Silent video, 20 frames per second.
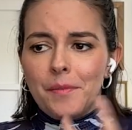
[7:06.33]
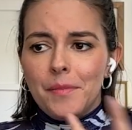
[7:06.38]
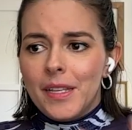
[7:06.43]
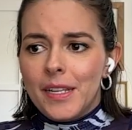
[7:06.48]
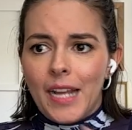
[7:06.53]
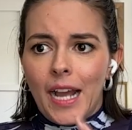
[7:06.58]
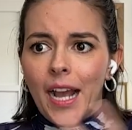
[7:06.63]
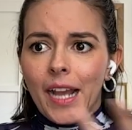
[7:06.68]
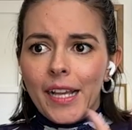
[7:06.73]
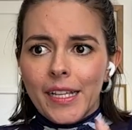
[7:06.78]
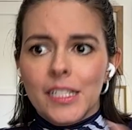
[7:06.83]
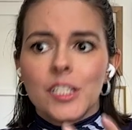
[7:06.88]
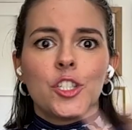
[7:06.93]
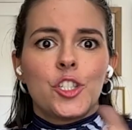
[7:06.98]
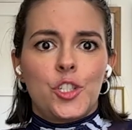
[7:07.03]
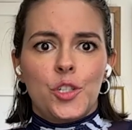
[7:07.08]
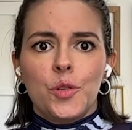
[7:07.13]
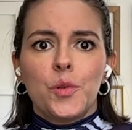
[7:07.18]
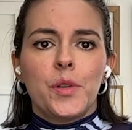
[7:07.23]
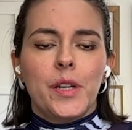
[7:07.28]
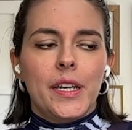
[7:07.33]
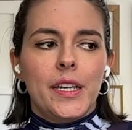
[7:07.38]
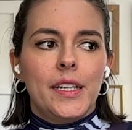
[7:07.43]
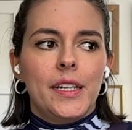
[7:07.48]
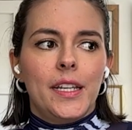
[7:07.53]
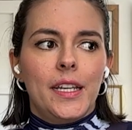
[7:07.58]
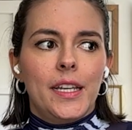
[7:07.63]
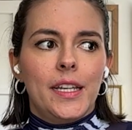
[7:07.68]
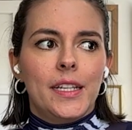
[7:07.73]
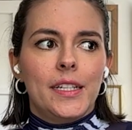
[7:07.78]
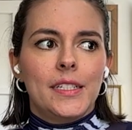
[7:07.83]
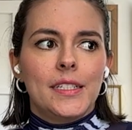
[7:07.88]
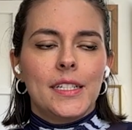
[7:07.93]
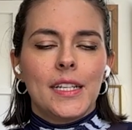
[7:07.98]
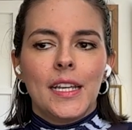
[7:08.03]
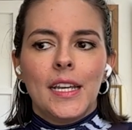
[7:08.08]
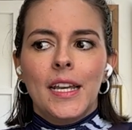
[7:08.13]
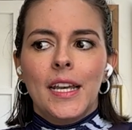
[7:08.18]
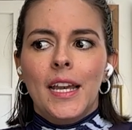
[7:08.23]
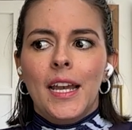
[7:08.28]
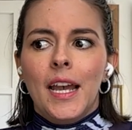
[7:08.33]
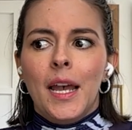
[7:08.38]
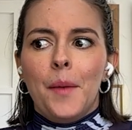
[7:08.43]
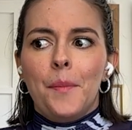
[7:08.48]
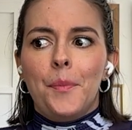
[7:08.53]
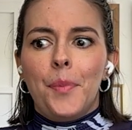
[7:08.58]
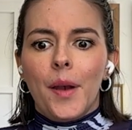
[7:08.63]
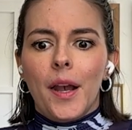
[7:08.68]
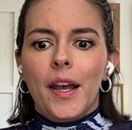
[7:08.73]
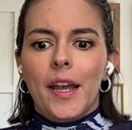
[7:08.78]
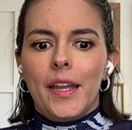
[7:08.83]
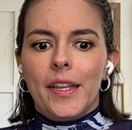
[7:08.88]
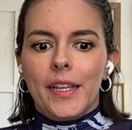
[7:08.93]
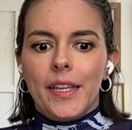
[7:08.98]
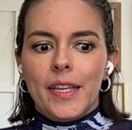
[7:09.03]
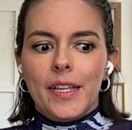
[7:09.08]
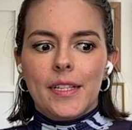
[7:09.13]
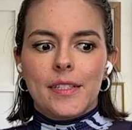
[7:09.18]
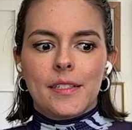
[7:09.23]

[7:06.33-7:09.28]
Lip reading: mean, I can do it. But